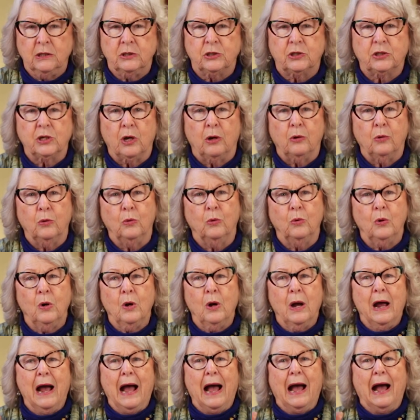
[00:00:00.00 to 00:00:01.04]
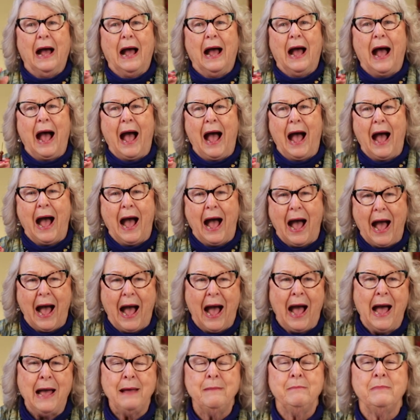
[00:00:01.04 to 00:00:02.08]
So
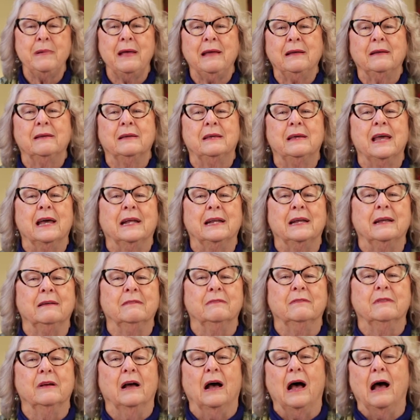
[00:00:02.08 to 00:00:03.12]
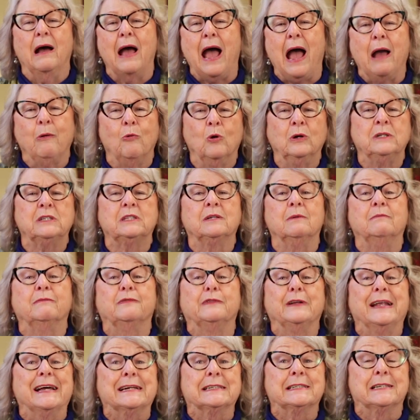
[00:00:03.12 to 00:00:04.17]
I'm getting, I want some
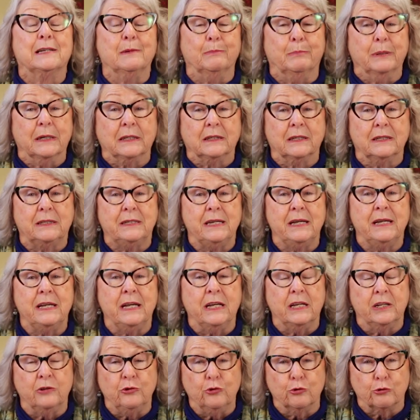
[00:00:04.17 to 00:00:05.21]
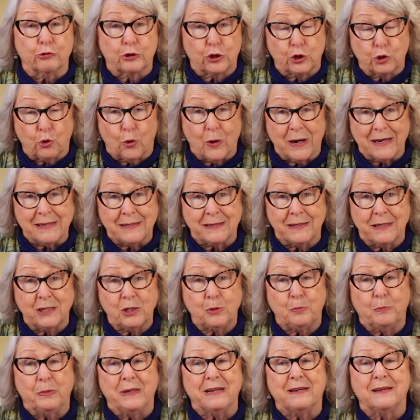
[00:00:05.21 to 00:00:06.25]
flexibility in your
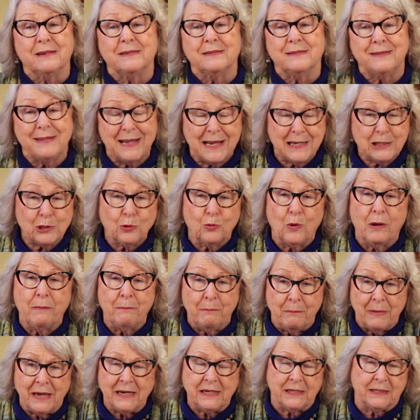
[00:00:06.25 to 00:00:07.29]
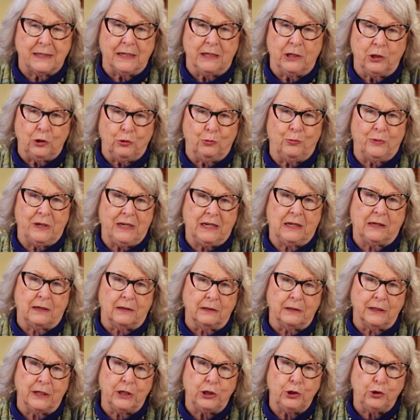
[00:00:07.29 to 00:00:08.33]
choices because that's what makes it
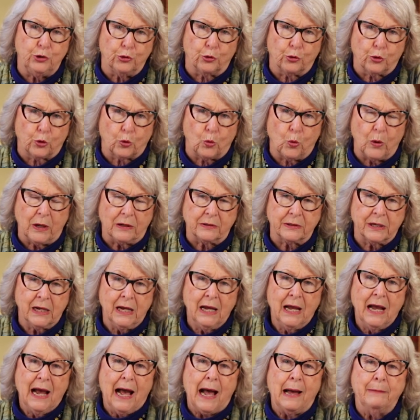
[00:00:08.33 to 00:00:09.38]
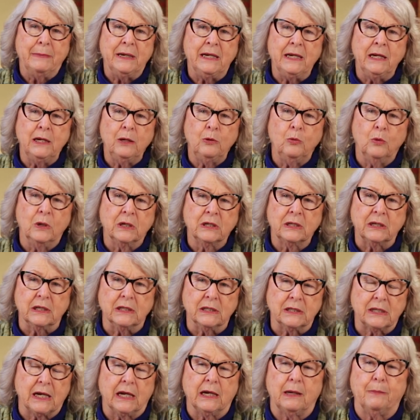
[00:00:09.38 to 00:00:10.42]
uniquely your quilt. I mean, anyone
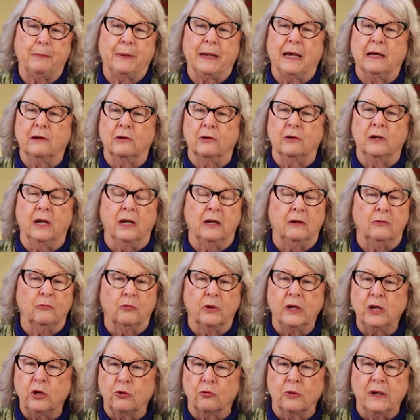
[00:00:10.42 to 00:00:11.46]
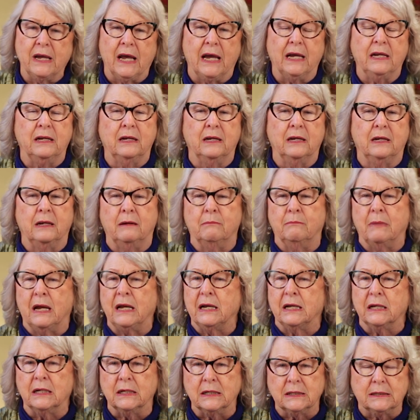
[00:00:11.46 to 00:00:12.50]
can take a pattern and recreate it and
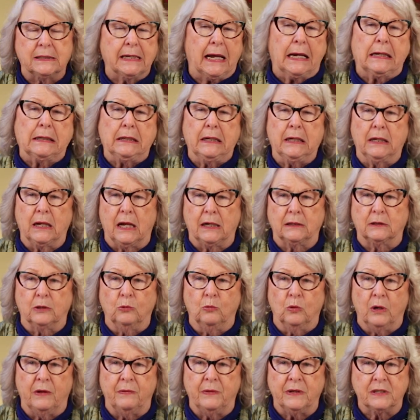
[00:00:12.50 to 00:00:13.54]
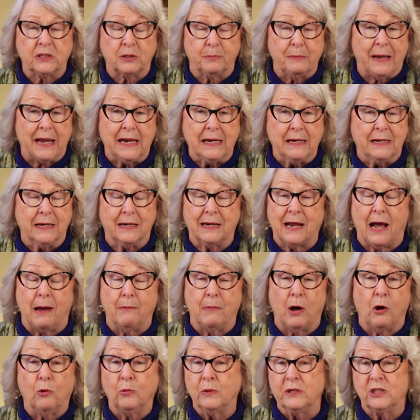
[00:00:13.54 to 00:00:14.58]
make it exactly like the one that's made. And
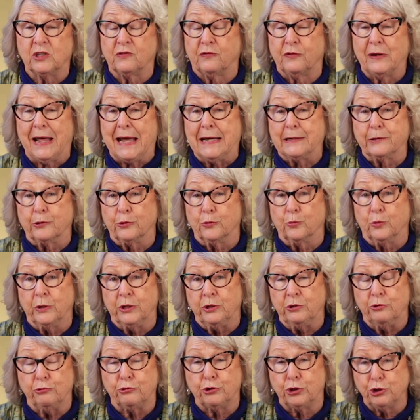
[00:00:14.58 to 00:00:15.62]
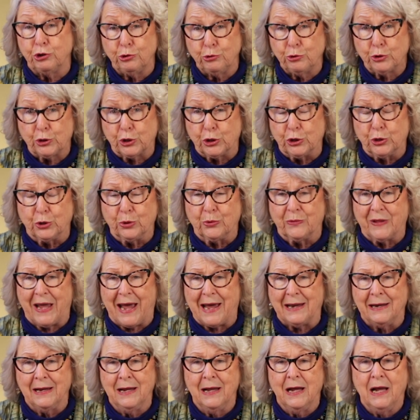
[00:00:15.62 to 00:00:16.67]
I'm always flattered when you choose to do
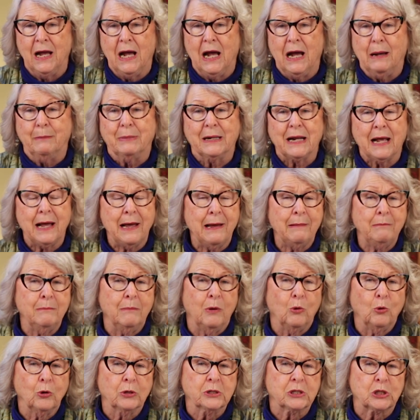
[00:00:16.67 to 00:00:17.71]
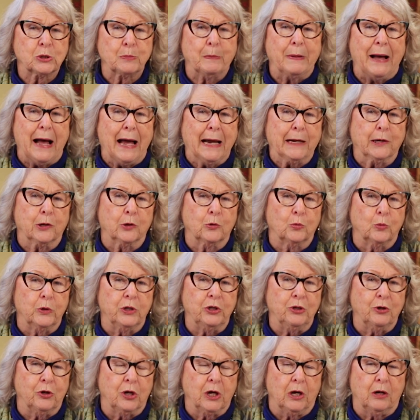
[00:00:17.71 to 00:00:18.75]
that. But I'm more inspired when
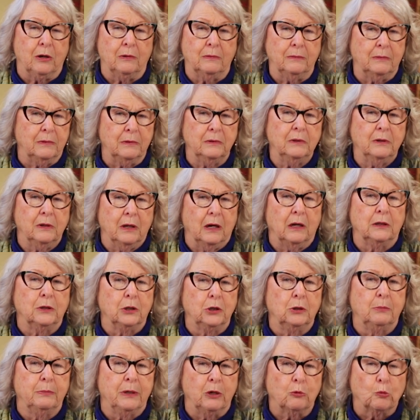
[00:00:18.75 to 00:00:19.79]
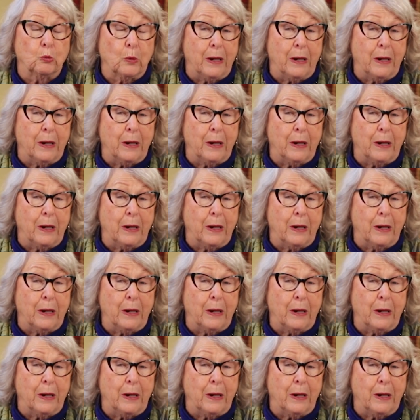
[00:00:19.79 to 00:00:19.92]
you go a little bit